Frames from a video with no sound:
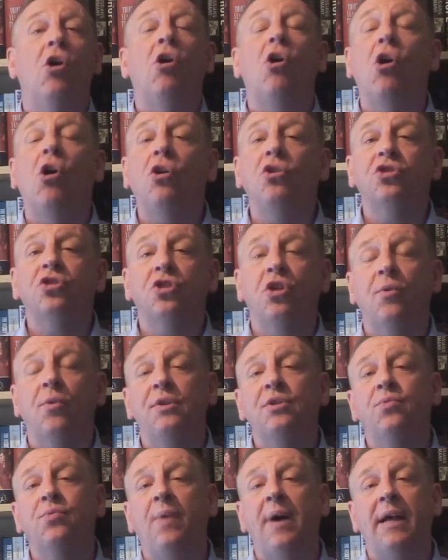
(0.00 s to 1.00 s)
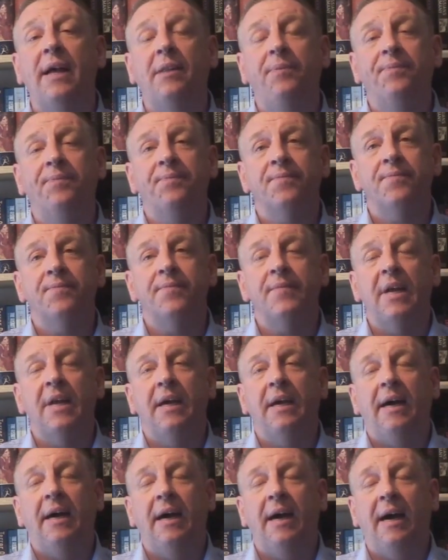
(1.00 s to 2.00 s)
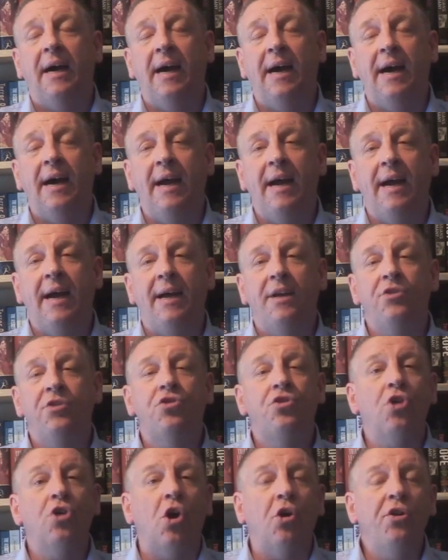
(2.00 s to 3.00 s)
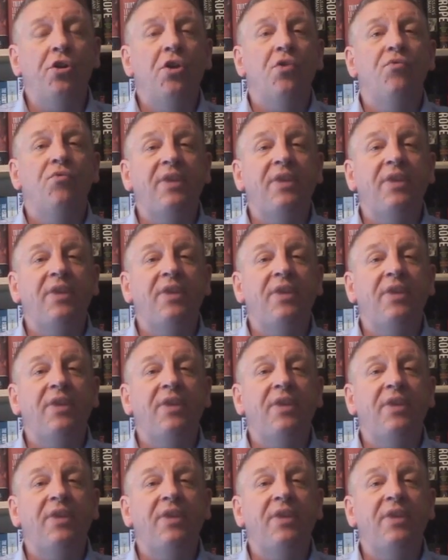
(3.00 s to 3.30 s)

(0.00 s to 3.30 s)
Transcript: Also as well, John